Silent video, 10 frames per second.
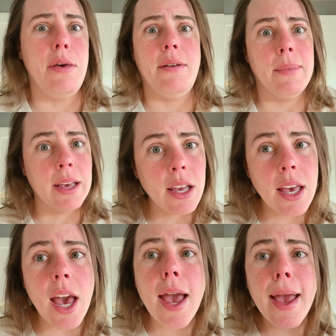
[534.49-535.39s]
bake a
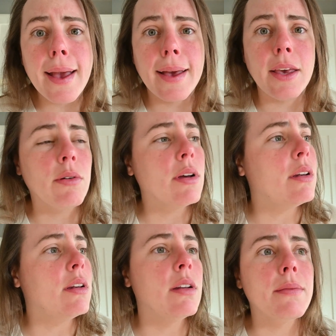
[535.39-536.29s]
cake, you
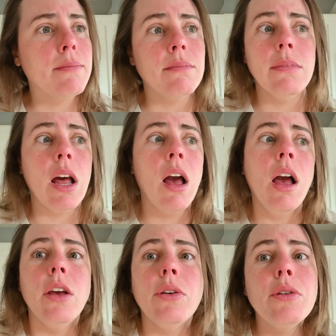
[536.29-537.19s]

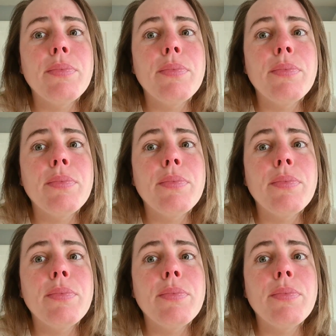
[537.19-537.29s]
could